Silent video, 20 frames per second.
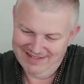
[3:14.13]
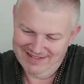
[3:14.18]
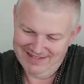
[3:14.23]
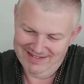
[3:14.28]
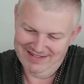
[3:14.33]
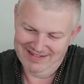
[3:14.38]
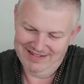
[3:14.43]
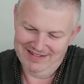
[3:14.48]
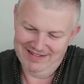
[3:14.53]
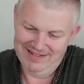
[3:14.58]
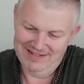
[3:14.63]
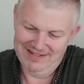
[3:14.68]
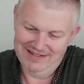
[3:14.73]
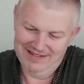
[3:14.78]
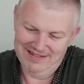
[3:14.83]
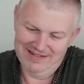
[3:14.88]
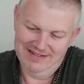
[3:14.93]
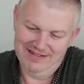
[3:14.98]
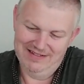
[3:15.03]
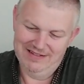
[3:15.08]

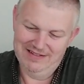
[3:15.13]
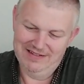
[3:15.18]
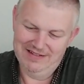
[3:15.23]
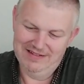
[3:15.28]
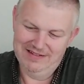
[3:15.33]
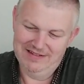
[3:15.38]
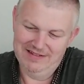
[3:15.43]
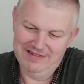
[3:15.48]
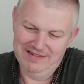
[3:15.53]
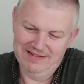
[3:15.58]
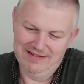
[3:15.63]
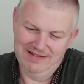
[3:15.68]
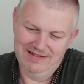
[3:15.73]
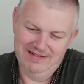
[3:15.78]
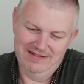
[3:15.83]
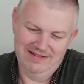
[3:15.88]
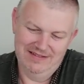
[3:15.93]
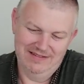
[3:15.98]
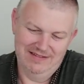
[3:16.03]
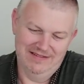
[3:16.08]

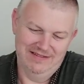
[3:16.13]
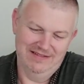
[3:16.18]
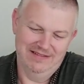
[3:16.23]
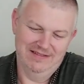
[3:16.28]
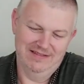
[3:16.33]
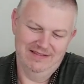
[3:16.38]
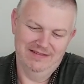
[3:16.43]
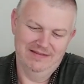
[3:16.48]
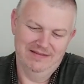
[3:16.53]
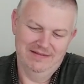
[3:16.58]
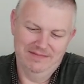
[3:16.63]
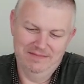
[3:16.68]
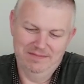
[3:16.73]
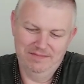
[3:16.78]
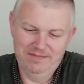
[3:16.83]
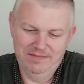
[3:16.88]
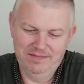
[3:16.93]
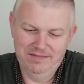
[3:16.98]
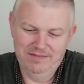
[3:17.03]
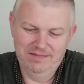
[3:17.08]

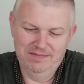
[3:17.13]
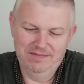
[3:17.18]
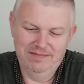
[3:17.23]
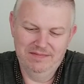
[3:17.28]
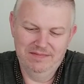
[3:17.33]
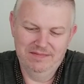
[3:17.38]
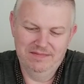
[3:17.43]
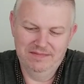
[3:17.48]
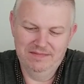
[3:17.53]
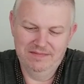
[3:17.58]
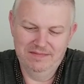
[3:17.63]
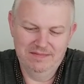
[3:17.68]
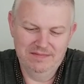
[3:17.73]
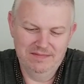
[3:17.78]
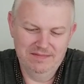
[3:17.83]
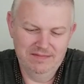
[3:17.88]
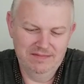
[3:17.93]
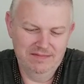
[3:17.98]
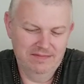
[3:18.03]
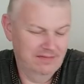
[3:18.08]

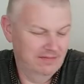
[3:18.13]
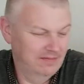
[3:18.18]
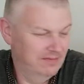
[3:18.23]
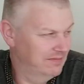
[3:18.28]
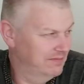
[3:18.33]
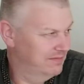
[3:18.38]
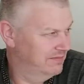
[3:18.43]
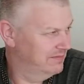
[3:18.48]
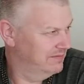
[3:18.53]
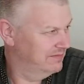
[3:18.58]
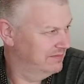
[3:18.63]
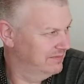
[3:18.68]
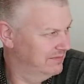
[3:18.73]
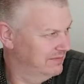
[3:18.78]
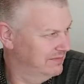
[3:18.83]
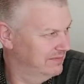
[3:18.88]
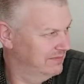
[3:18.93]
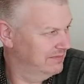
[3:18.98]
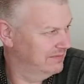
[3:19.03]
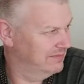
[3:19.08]
[no speech]